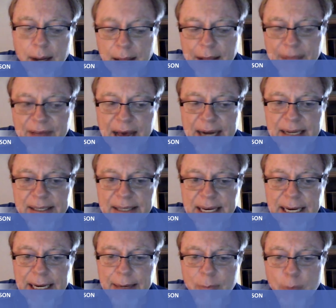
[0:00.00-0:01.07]
I've got a
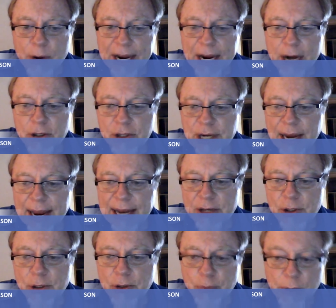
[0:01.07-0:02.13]
team, We Are
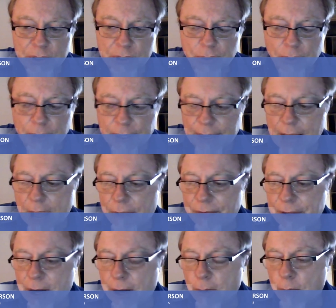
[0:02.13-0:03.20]
Change Switzerland, out
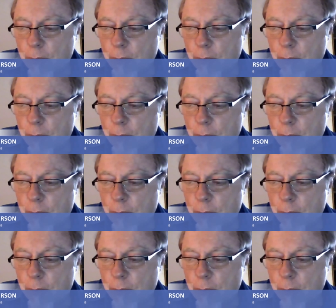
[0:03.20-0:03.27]
there.